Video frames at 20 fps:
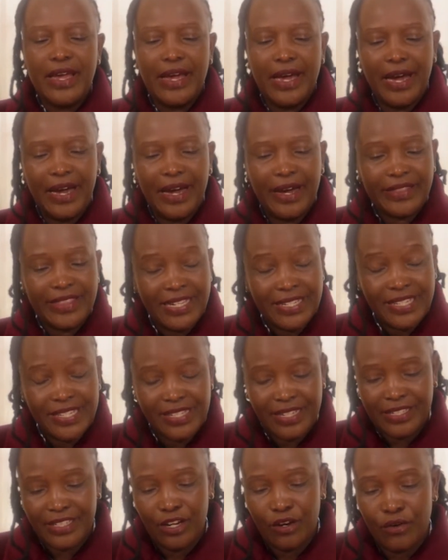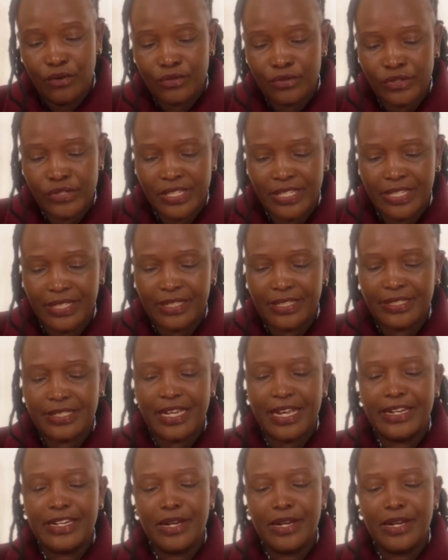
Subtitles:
That is under oral skills.